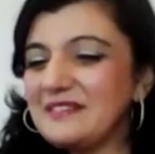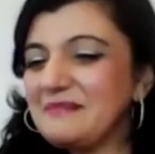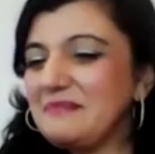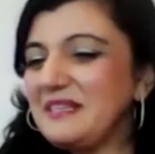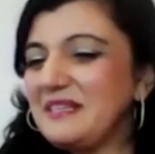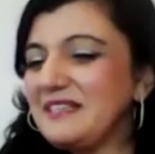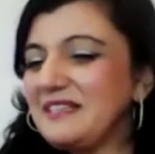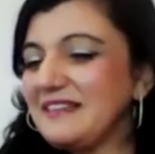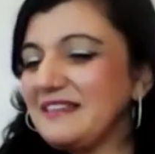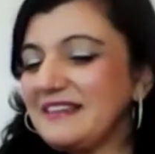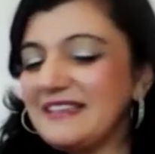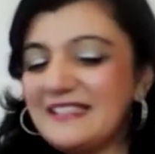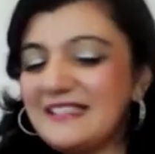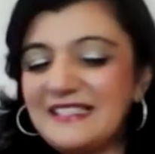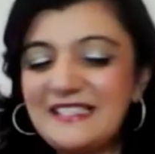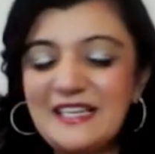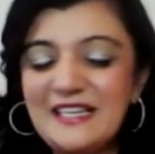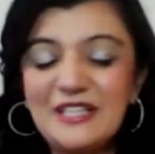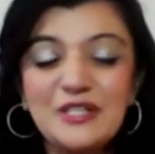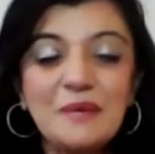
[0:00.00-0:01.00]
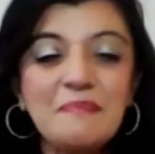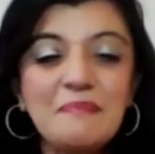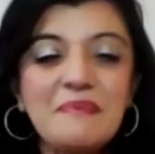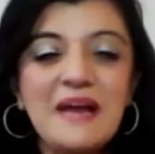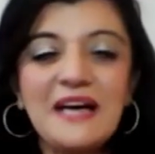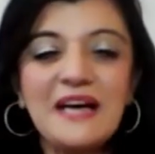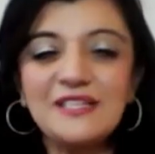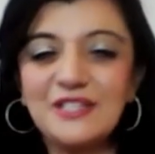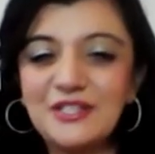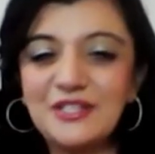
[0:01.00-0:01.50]
Tabitha, it's such a
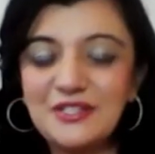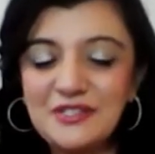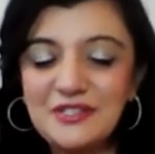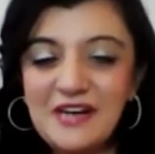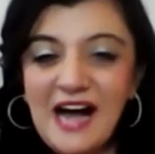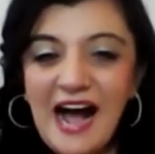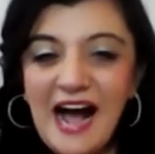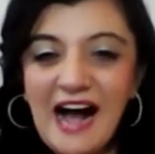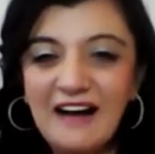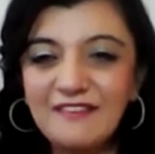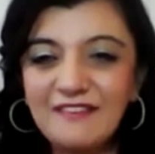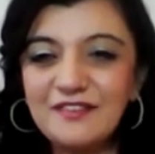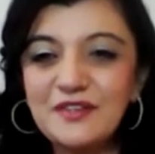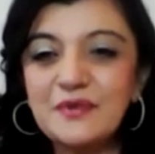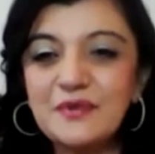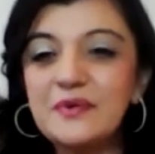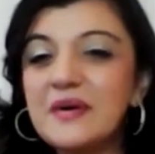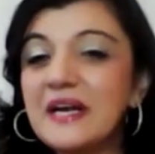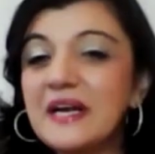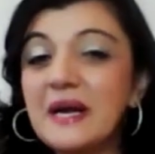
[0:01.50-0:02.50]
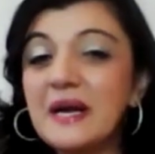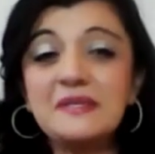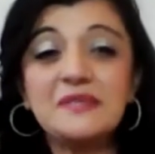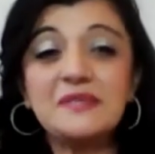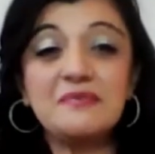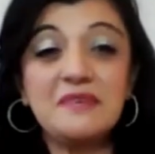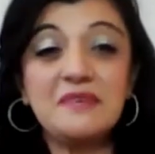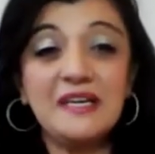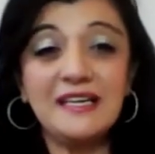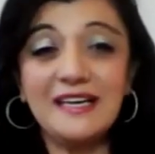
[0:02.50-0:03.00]
pleasure to have you. And I
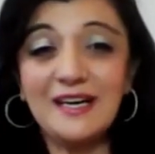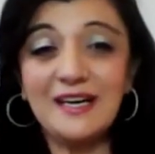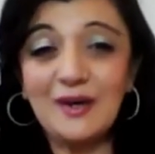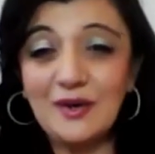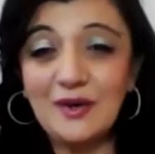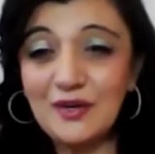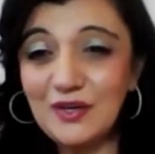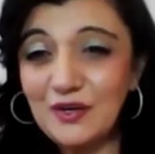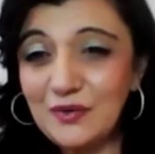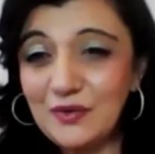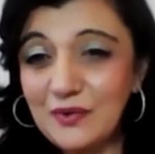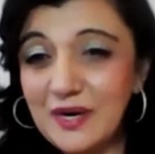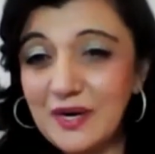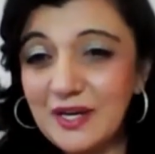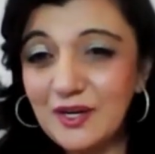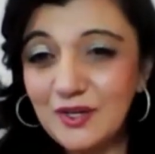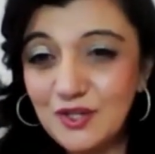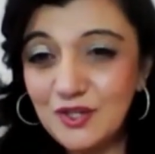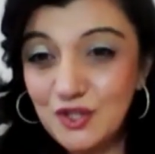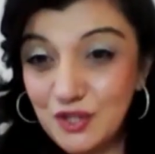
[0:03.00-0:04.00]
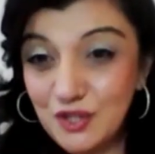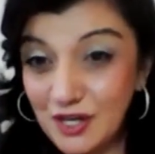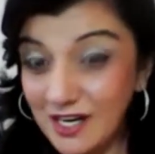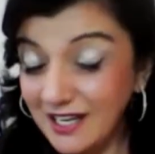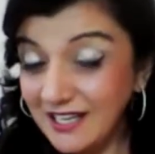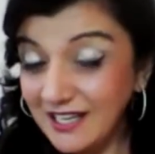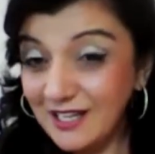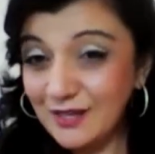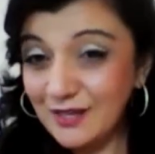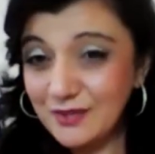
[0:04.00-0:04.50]
was reading on you and your
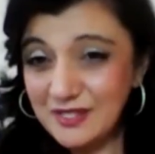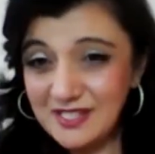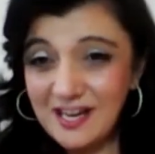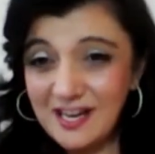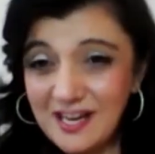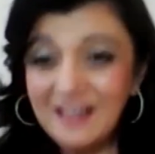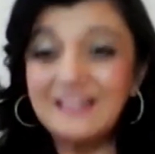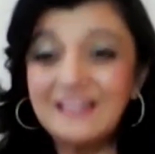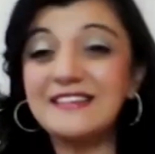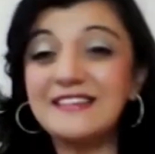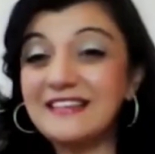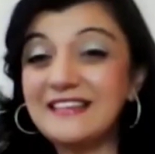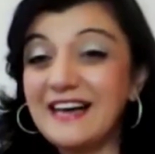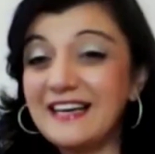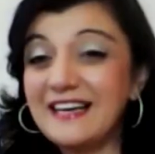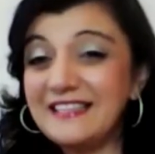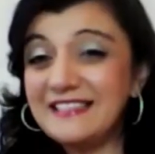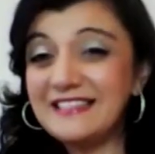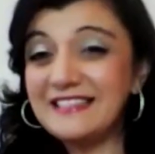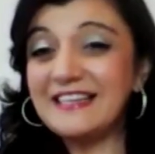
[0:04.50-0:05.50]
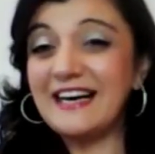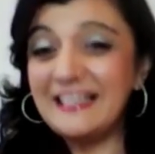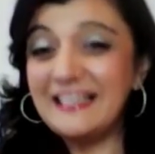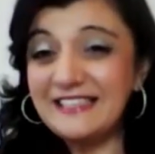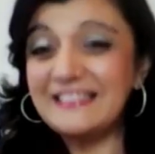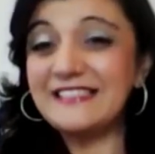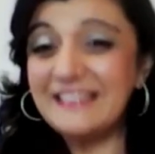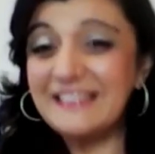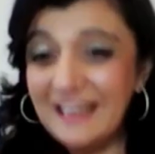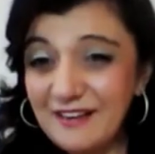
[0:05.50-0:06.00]
journey. You started in
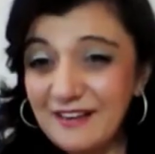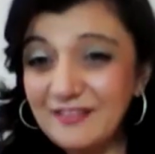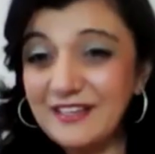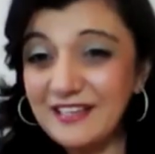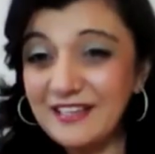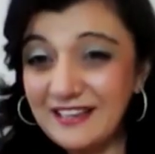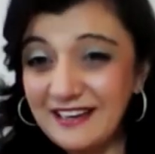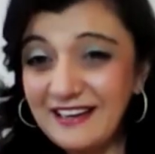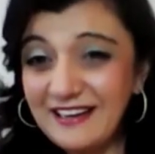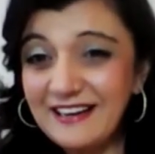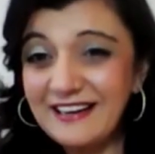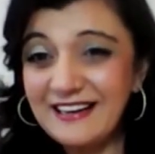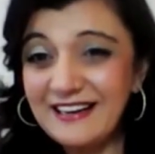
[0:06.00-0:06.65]
1997, huh?